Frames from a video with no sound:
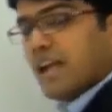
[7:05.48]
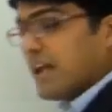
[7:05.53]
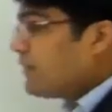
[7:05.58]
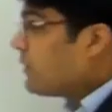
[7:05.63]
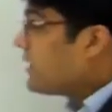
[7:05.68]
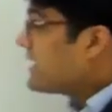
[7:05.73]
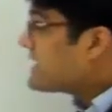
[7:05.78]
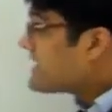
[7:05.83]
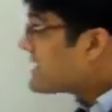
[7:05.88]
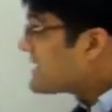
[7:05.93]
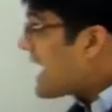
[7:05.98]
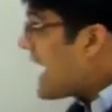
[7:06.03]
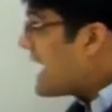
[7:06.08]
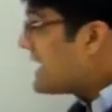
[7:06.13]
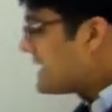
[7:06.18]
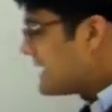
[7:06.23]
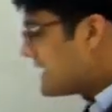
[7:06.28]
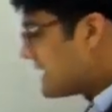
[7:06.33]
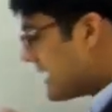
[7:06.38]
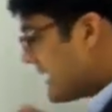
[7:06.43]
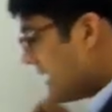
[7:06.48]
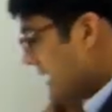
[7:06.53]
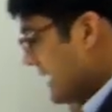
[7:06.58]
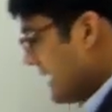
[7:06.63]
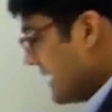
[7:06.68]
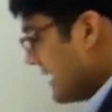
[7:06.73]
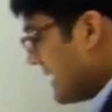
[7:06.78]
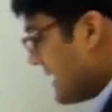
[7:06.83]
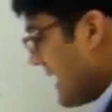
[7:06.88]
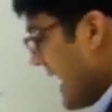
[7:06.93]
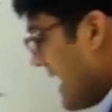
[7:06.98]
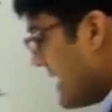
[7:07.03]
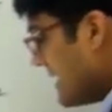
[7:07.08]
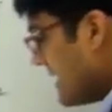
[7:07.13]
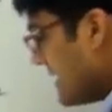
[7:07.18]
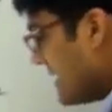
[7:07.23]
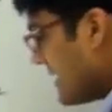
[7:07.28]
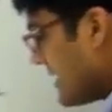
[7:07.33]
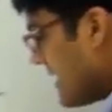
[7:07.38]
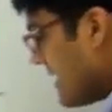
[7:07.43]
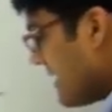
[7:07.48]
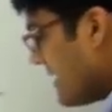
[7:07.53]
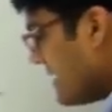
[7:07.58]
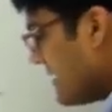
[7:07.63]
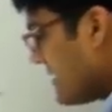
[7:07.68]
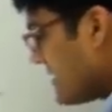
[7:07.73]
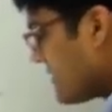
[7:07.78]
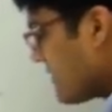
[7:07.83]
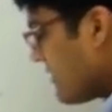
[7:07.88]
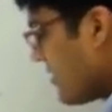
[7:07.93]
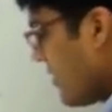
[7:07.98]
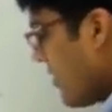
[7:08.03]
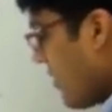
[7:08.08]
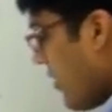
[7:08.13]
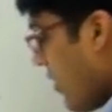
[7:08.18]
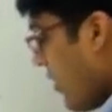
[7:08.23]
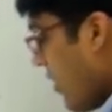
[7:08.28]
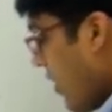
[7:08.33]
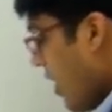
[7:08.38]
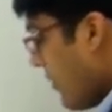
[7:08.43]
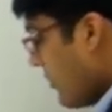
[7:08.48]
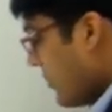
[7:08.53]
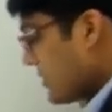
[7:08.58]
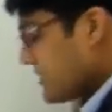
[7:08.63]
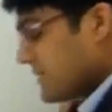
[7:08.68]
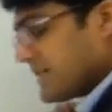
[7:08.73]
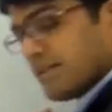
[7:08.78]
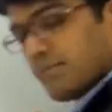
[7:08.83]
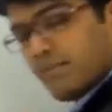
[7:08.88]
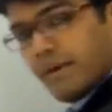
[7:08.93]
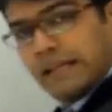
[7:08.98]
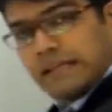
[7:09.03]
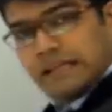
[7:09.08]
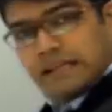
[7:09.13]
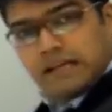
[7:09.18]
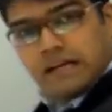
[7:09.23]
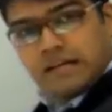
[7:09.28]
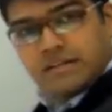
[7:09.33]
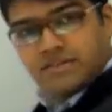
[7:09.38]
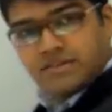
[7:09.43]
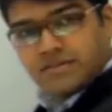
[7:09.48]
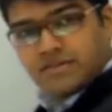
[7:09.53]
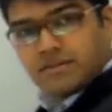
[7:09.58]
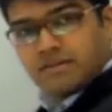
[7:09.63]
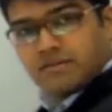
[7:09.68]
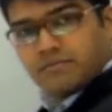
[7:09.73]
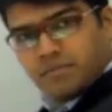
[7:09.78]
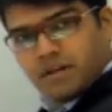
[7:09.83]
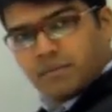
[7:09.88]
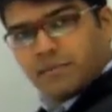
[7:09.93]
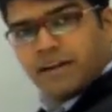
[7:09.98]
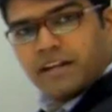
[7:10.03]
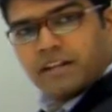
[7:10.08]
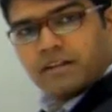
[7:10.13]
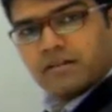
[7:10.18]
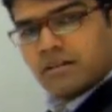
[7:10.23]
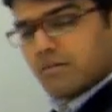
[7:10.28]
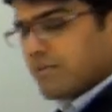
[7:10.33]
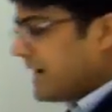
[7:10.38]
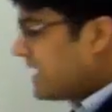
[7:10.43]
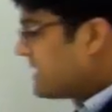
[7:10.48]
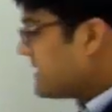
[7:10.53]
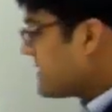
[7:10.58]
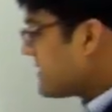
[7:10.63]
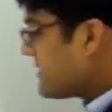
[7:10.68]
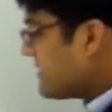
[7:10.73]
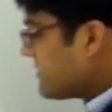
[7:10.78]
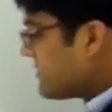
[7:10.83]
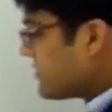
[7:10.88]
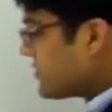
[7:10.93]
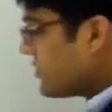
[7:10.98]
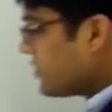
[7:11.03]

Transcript: And what is tan theta? Tan theta is opposite by adjacent, perpendicular by adjacent.